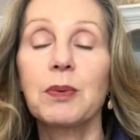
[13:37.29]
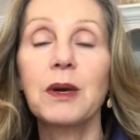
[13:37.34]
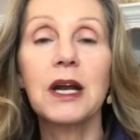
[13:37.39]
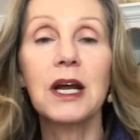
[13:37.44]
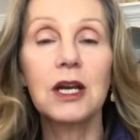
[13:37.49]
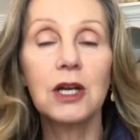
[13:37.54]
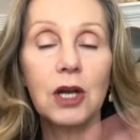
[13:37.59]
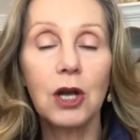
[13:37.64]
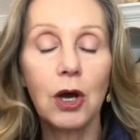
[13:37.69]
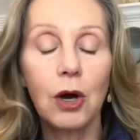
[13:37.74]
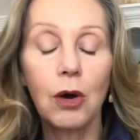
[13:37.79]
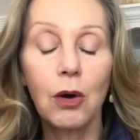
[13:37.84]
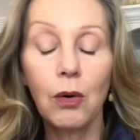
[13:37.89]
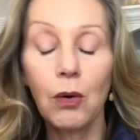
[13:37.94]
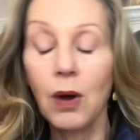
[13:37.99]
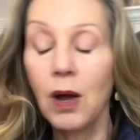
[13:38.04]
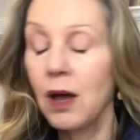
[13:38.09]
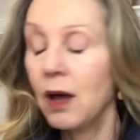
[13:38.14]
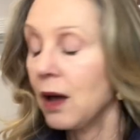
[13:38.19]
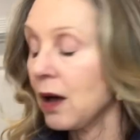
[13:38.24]
But I
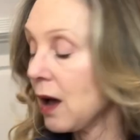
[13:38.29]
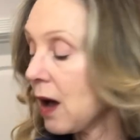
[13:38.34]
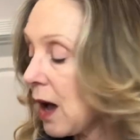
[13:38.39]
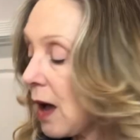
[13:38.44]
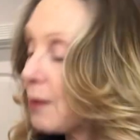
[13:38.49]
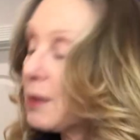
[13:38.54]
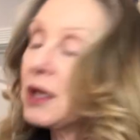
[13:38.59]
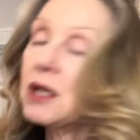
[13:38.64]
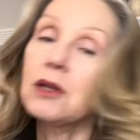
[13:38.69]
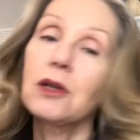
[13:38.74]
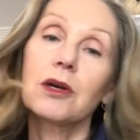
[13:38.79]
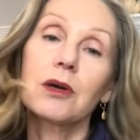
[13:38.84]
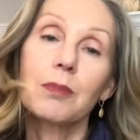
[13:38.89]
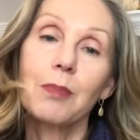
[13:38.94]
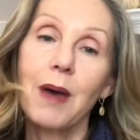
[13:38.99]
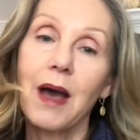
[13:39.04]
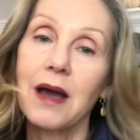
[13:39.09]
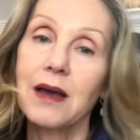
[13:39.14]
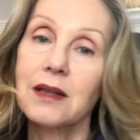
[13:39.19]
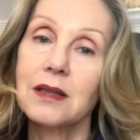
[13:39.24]
know I'm going to look
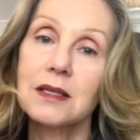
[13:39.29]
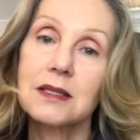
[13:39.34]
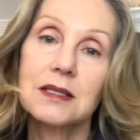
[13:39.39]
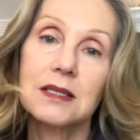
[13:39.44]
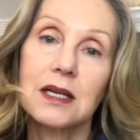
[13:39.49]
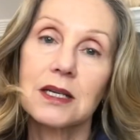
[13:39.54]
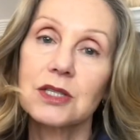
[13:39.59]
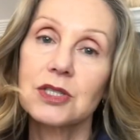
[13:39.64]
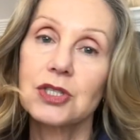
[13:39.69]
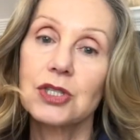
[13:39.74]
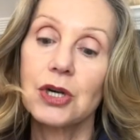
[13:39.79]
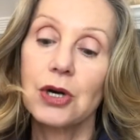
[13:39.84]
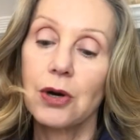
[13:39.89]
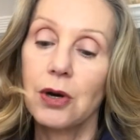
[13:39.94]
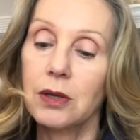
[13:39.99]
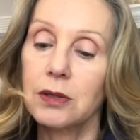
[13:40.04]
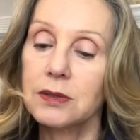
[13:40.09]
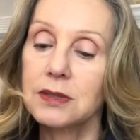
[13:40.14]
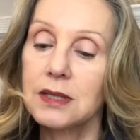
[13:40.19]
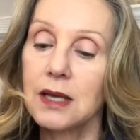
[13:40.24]
back at this next year
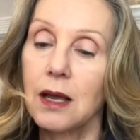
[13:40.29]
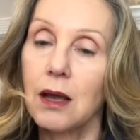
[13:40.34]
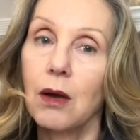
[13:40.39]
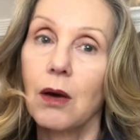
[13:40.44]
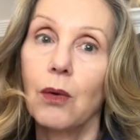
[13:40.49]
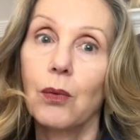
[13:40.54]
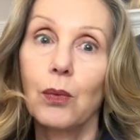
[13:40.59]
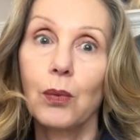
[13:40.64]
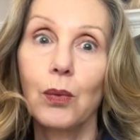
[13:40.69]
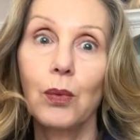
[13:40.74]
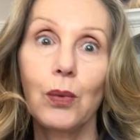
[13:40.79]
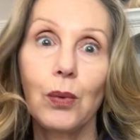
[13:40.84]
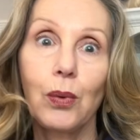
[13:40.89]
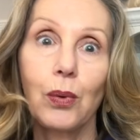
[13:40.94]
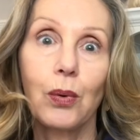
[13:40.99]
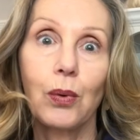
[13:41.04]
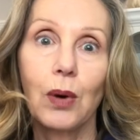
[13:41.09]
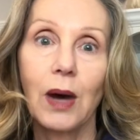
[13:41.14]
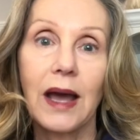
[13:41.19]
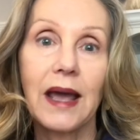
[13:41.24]
and say, ooh,
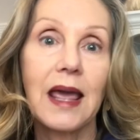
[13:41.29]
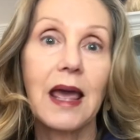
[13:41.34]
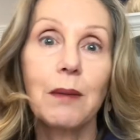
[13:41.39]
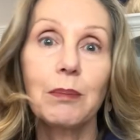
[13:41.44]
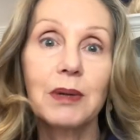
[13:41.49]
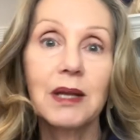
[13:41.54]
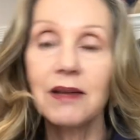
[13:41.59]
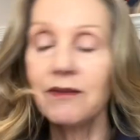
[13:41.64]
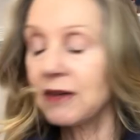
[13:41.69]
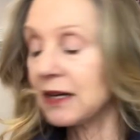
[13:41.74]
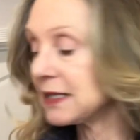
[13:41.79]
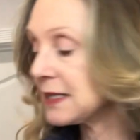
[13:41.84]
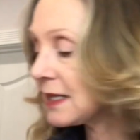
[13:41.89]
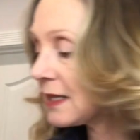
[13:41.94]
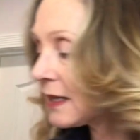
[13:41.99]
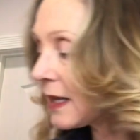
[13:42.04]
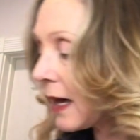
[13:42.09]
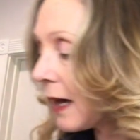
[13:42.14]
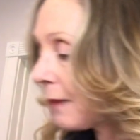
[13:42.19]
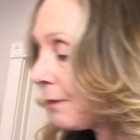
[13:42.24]
I can't believe I
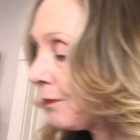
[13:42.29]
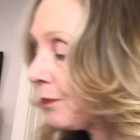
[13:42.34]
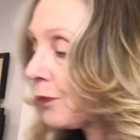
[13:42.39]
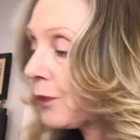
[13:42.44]
did that.